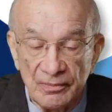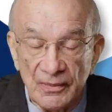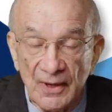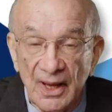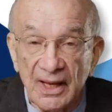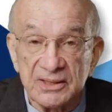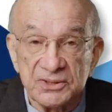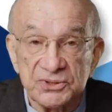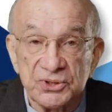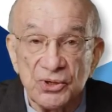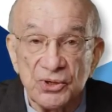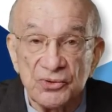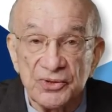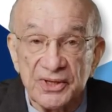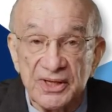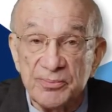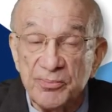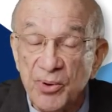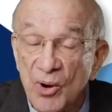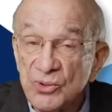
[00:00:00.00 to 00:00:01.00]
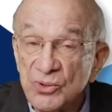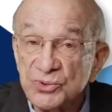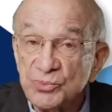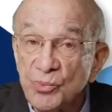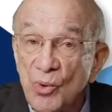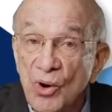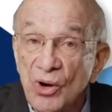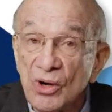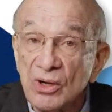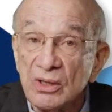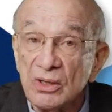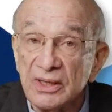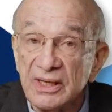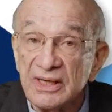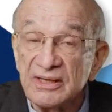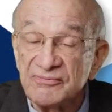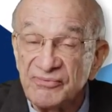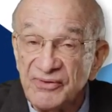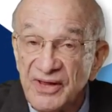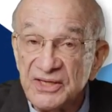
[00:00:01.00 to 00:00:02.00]
And so the post-war
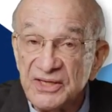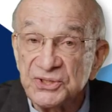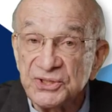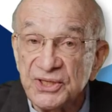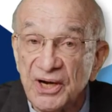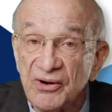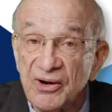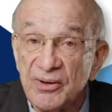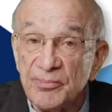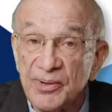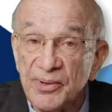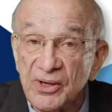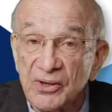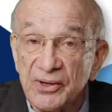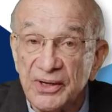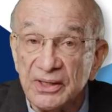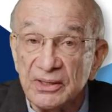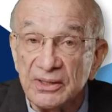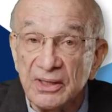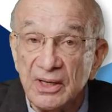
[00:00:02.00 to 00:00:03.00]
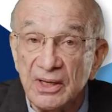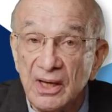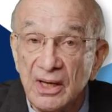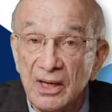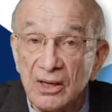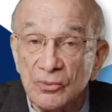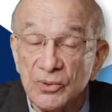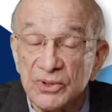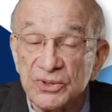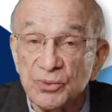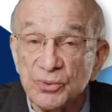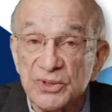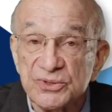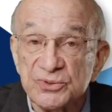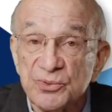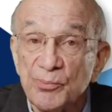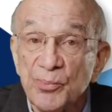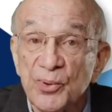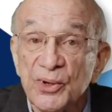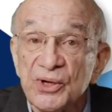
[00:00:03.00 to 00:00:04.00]
inflationary period, which was
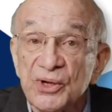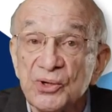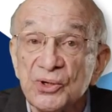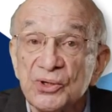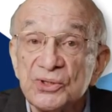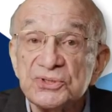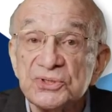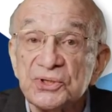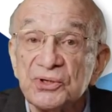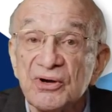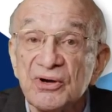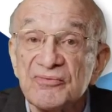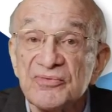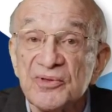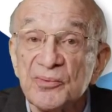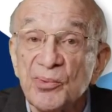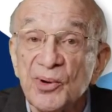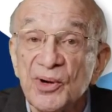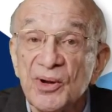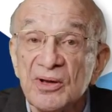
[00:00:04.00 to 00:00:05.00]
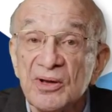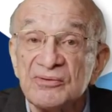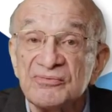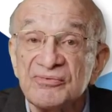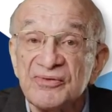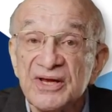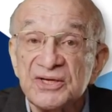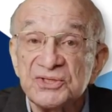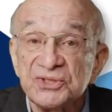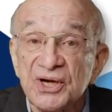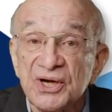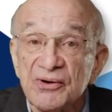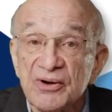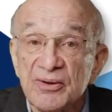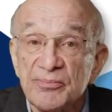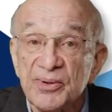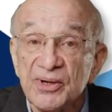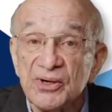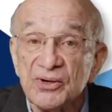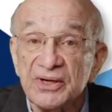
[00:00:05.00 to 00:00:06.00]
a precursor of the
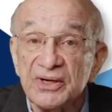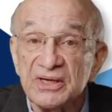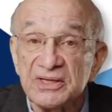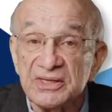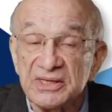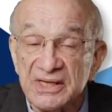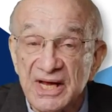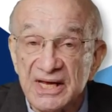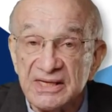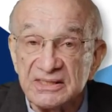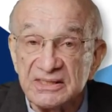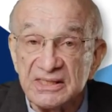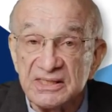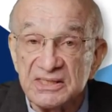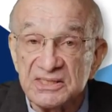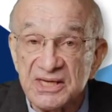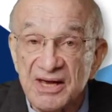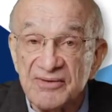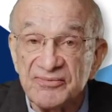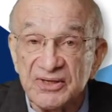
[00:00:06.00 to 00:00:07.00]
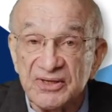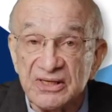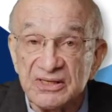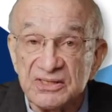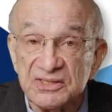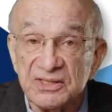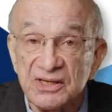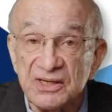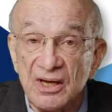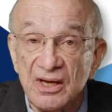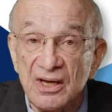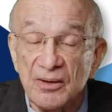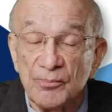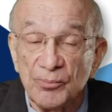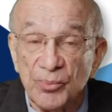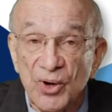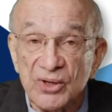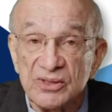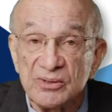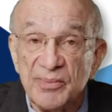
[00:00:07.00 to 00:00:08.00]
inflationary period in the 1970s,
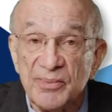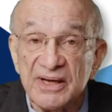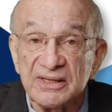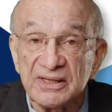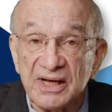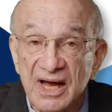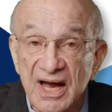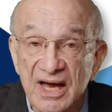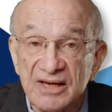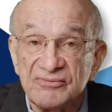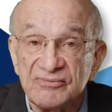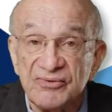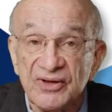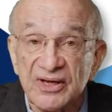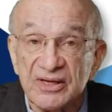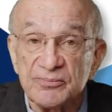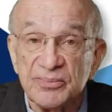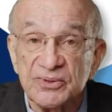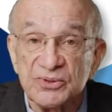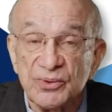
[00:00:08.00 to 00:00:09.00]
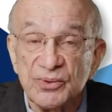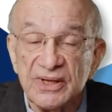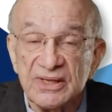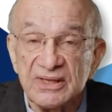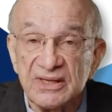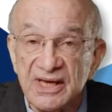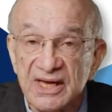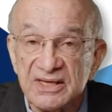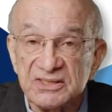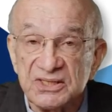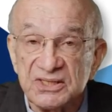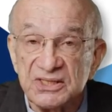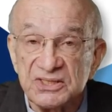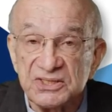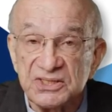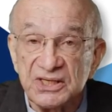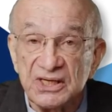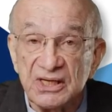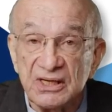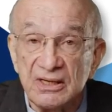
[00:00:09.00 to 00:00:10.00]
brought about a conflict between the
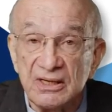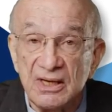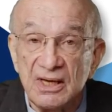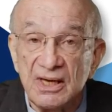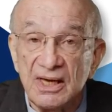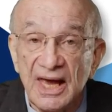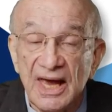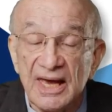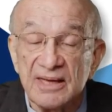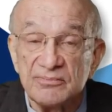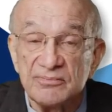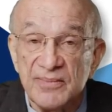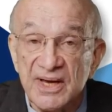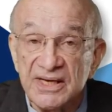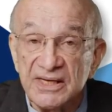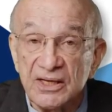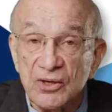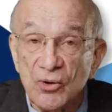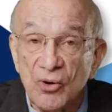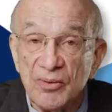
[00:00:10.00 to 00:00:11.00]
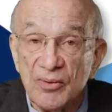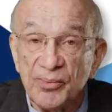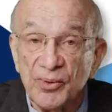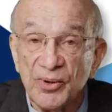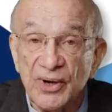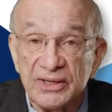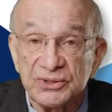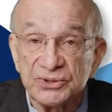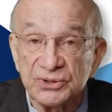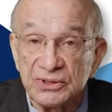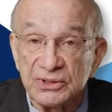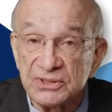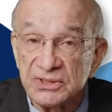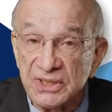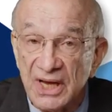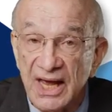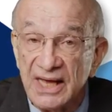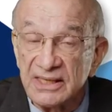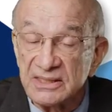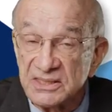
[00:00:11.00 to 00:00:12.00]
SEC and many corporations
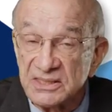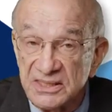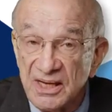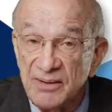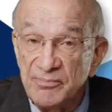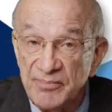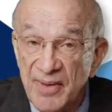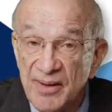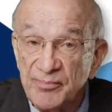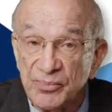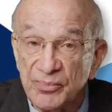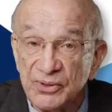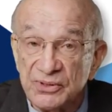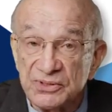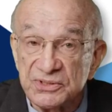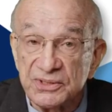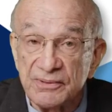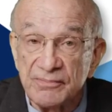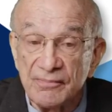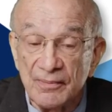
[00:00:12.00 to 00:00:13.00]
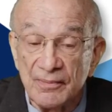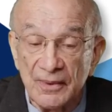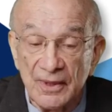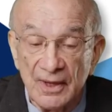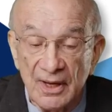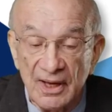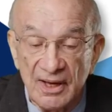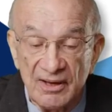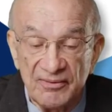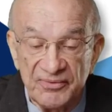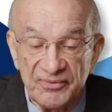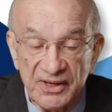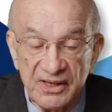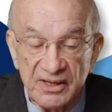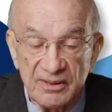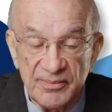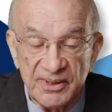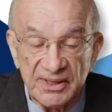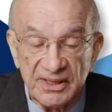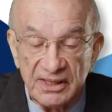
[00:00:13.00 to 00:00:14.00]
and some members of the
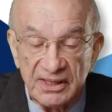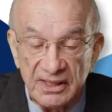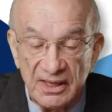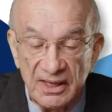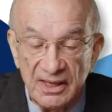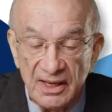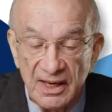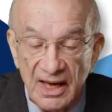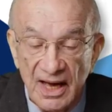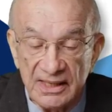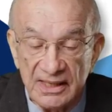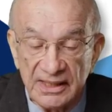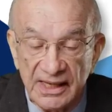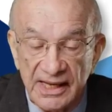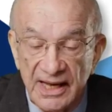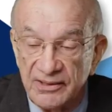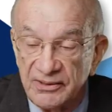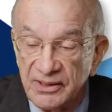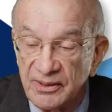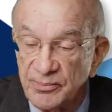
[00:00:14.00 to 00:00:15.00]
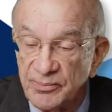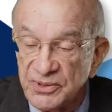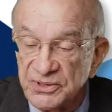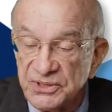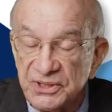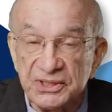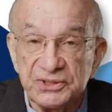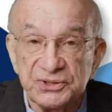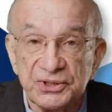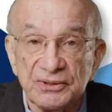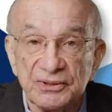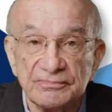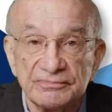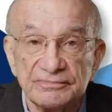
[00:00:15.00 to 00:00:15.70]
Committee on Accounting Procedure.